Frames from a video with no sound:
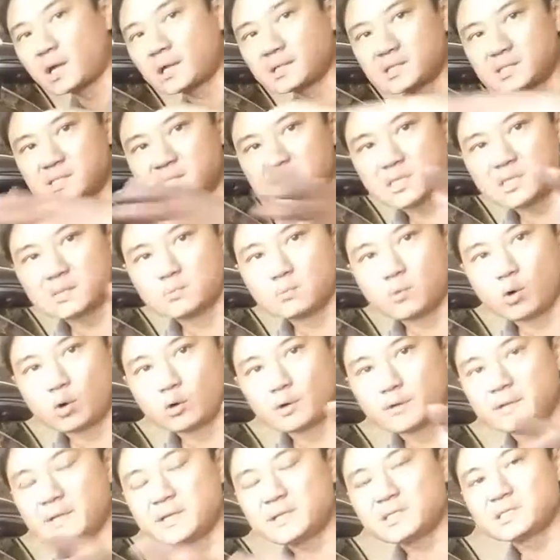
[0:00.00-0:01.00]
like to see
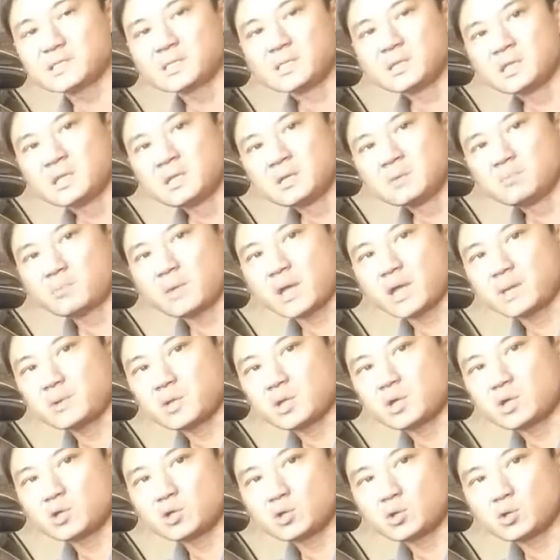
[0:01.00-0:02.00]
more of this, maybe
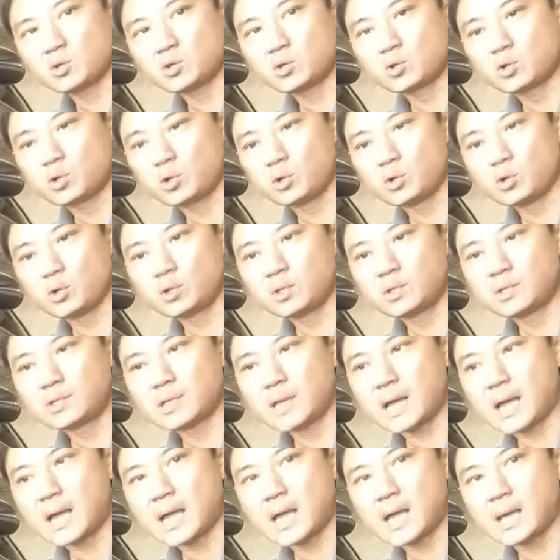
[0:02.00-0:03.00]
you could
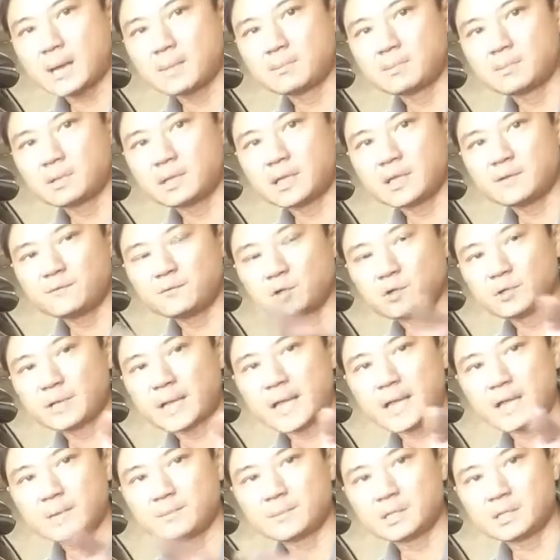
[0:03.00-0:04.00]
leave your
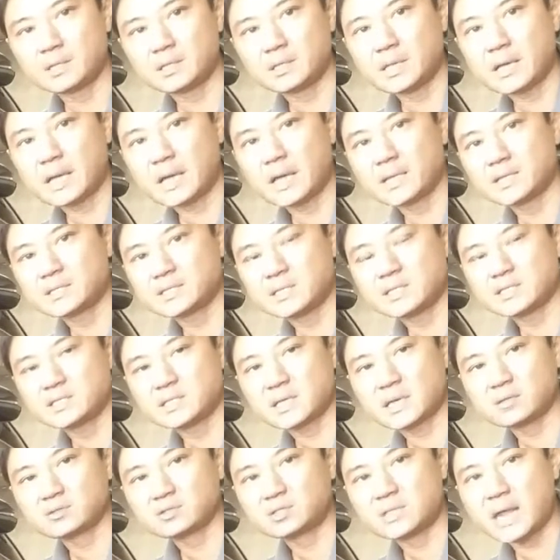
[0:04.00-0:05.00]
name and
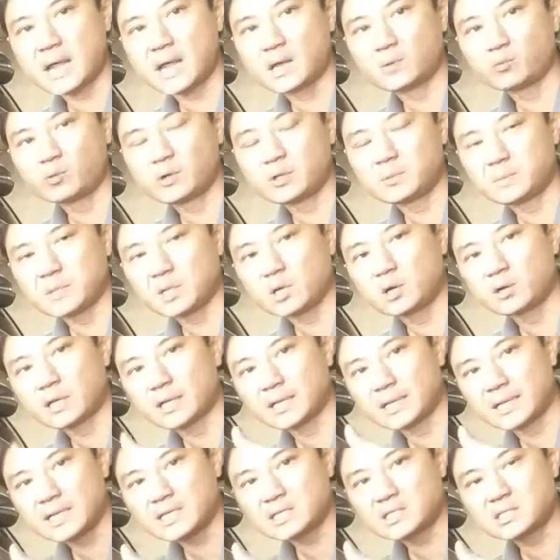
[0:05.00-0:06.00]
details down with me on a
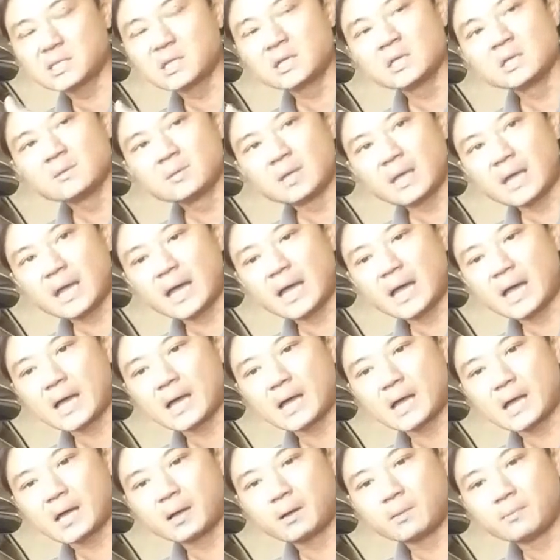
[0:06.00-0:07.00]
list
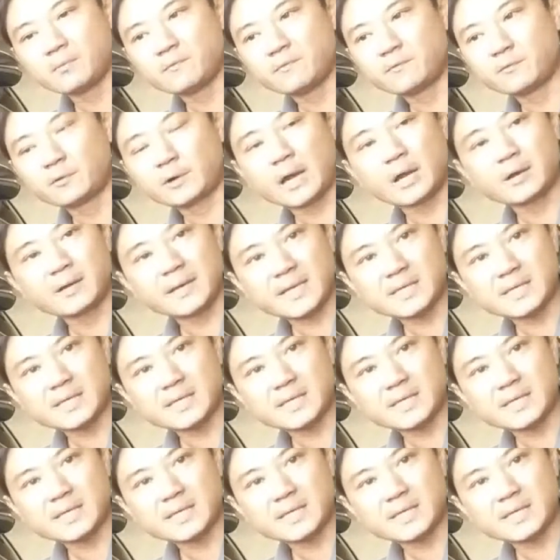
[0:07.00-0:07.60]
for our